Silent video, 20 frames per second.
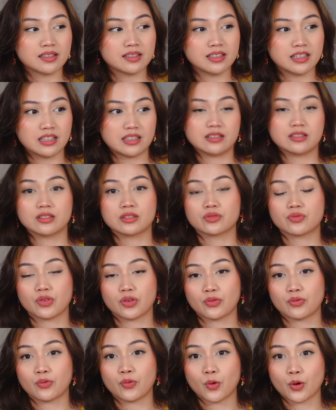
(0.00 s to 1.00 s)
needles for
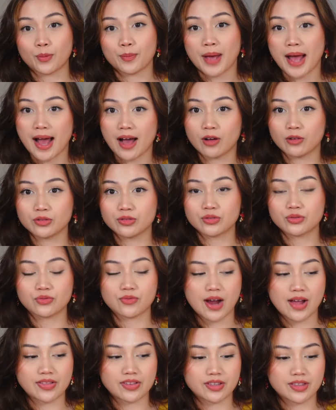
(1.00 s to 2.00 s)
£4
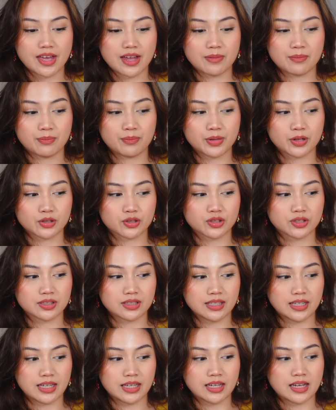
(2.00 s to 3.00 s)
rather than
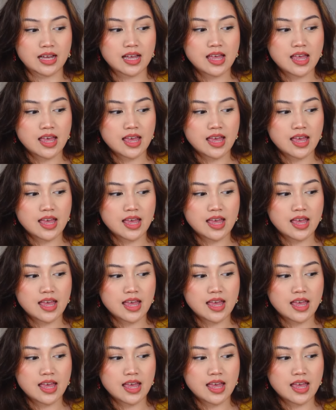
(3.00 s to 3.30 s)
purchasing